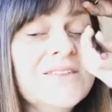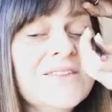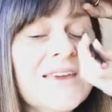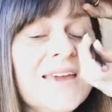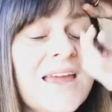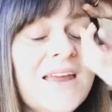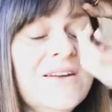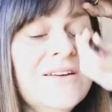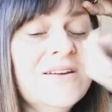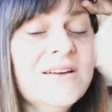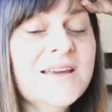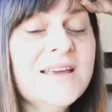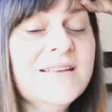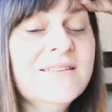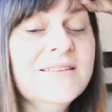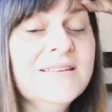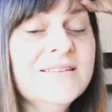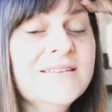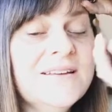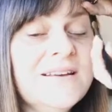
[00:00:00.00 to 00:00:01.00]
She cannot
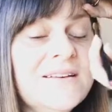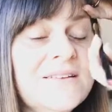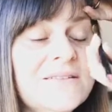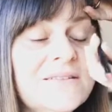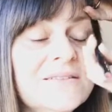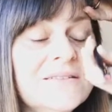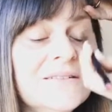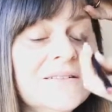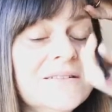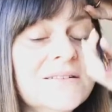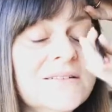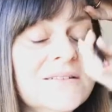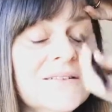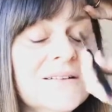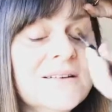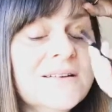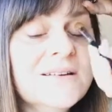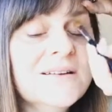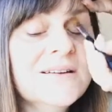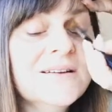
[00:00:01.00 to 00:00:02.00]
kiss and tell,
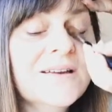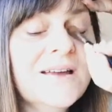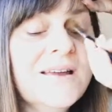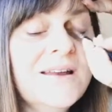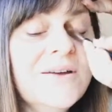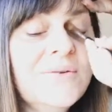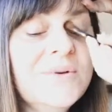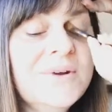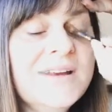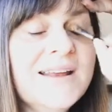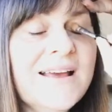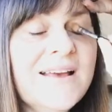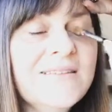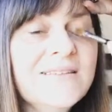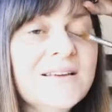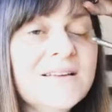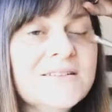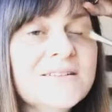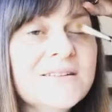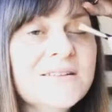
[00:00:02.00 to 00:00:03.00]
and I wouldn't
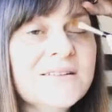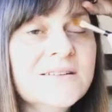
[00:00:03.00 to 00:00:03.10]
ask her to